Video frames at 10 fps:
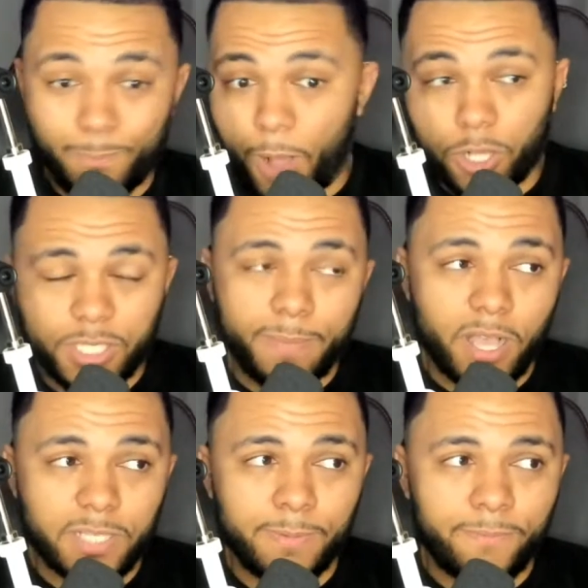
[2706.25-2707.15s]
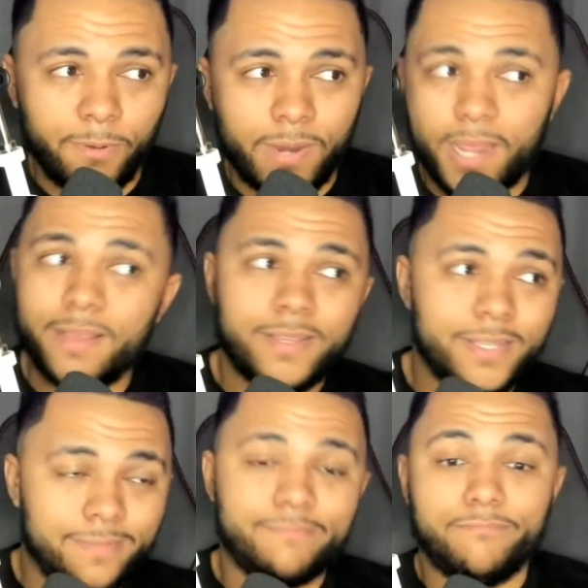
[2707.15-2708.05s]
box to box midfielder,
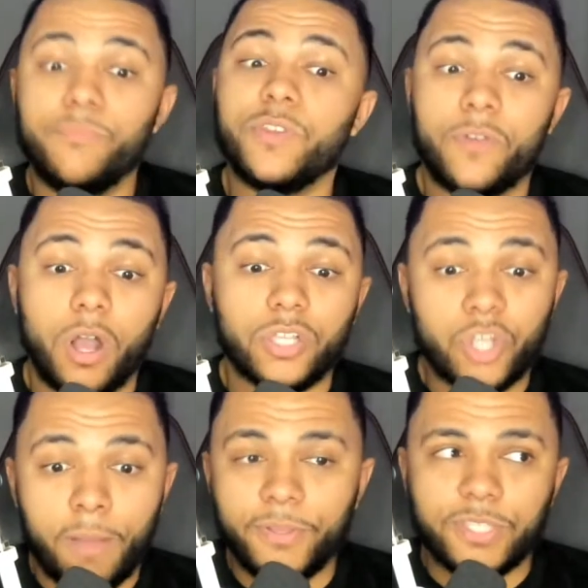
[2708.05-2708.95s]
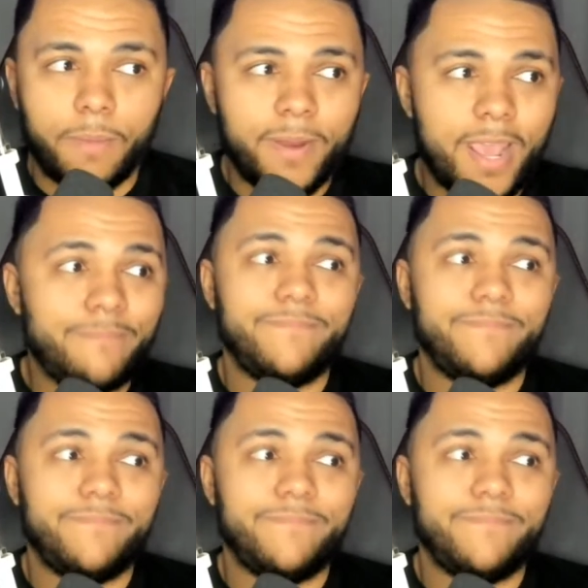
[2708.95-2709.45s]
you've got Scott McTominay.